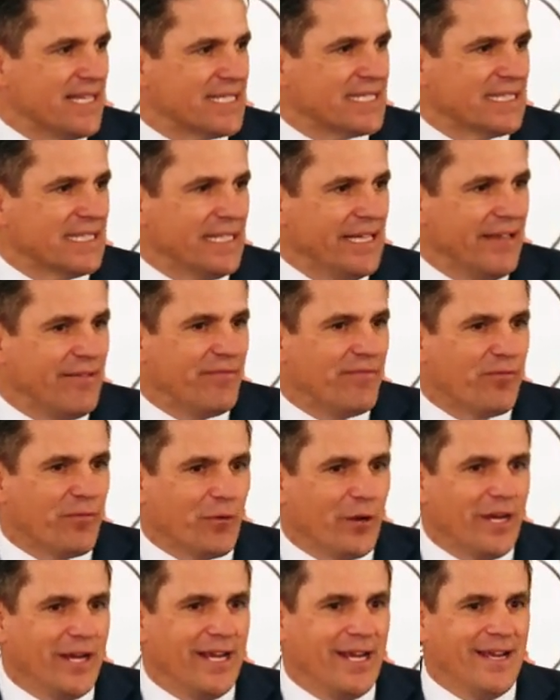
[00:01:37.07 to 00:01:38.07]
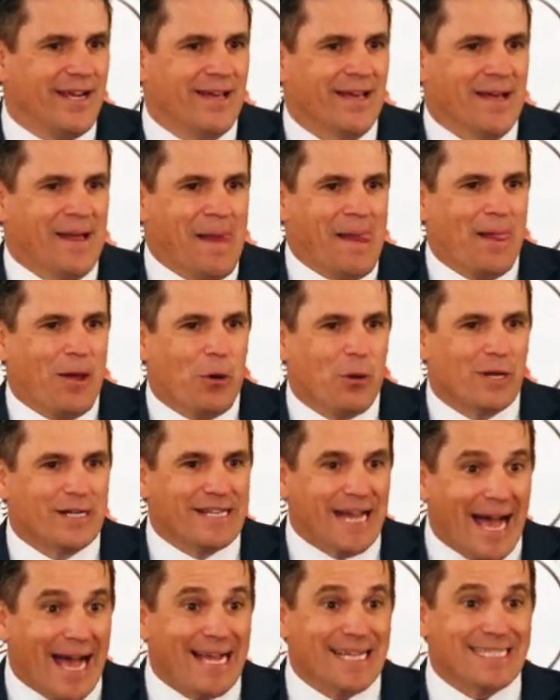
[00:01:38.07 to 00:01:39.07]
this live free or
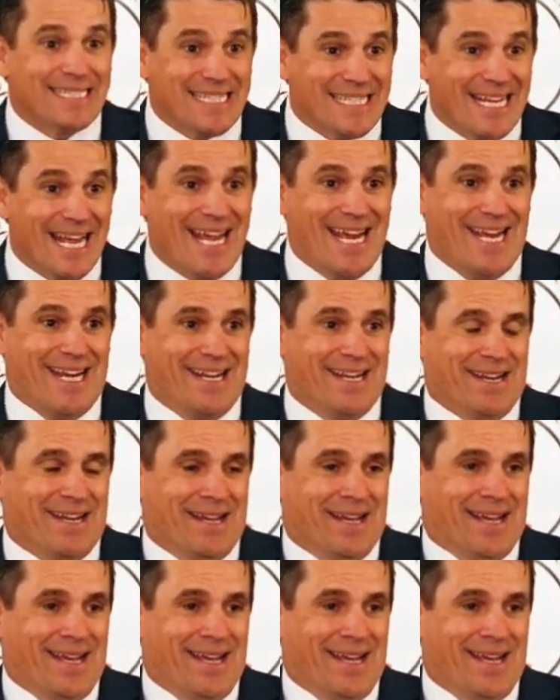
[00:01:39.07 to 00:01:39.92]
die state.